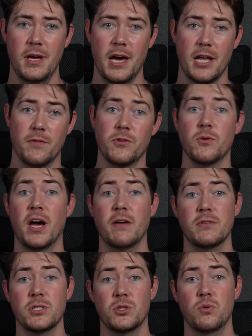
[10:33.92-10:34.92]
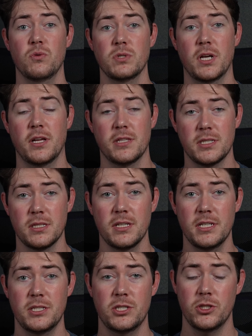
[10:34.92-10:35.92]
And if you have these tools on this
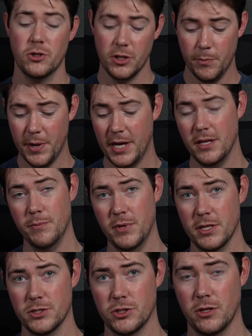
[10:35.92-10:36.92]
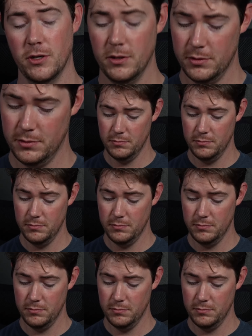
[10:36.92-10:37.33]
list, you're going to paint a miniature,